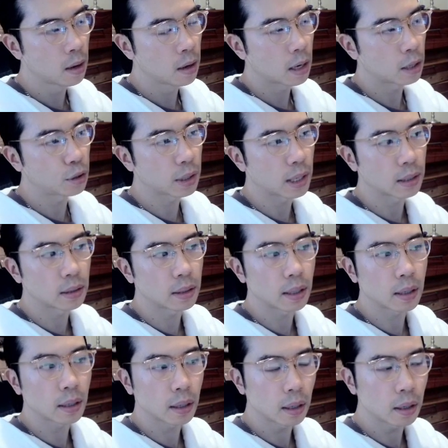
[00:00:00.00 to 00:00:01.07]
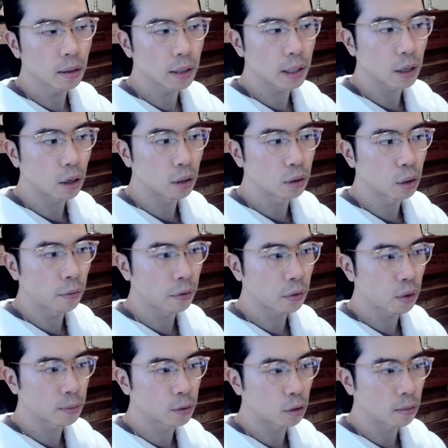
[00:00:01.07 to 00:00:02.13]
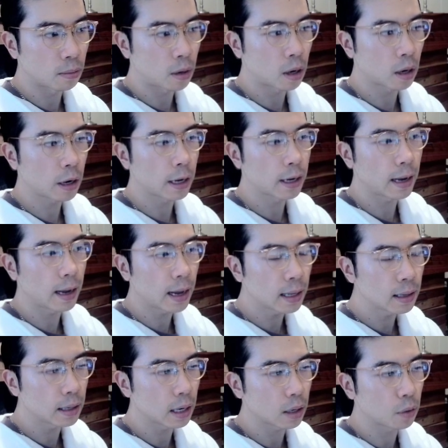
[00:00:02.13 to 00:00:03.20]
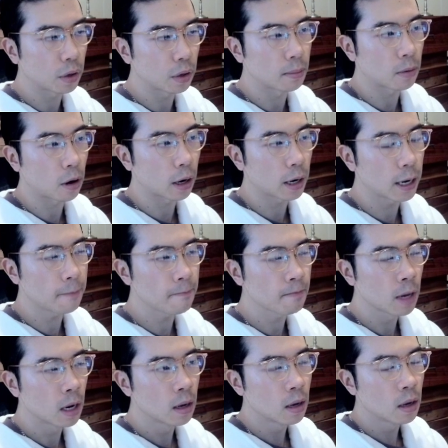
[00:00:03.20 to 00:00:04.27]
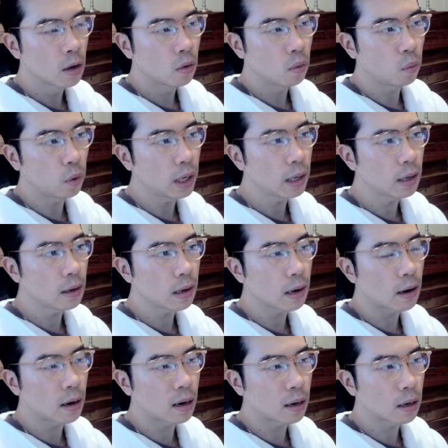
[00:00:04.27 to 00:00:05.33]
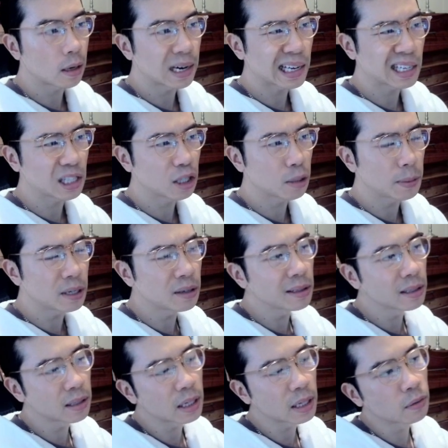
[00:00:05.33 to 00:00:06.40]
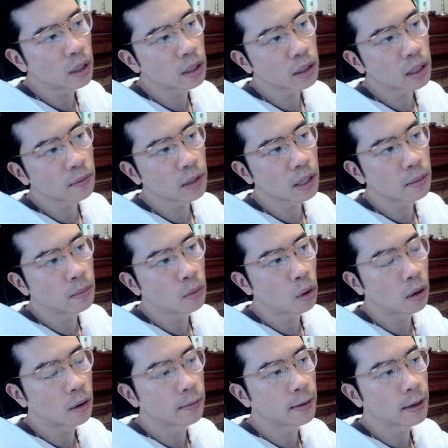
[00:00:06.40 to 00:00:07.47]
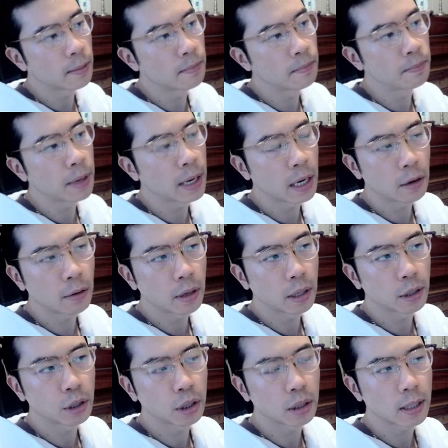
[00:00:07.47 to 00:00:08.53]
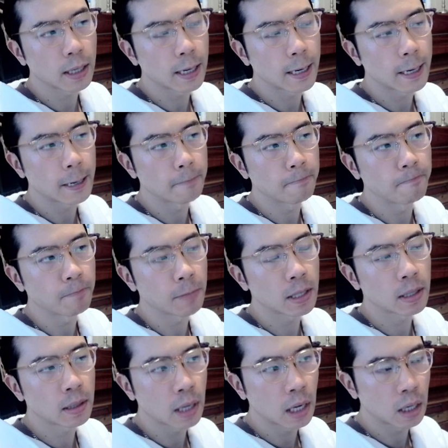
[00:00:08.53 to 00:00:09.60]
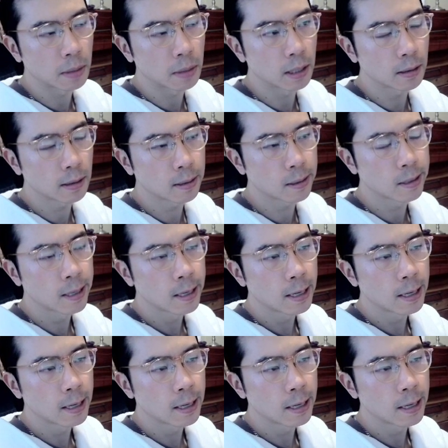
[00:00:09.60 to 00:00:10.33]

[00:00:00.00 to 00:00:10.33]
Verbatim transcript: As you can see clearly on the overall crypto market and the equity market, we are experiencing relatively more of a bearish sentiment